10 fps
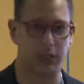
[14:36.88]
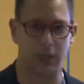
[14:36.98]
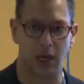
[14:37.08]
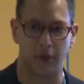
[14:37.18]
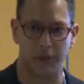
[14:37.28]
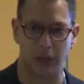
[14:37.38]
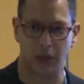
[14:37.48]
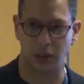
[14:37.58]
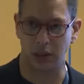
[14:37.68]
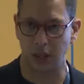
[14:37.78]
Internet of
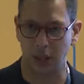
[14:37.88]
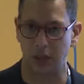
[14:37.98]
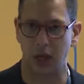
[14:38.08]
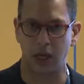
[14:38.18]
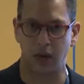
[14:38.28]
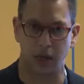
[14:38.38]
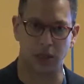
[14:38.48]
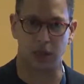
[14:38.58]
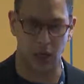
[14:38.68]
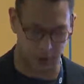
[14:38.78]
Things and actually make it the
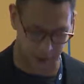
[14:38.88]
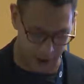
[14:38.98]
Internet of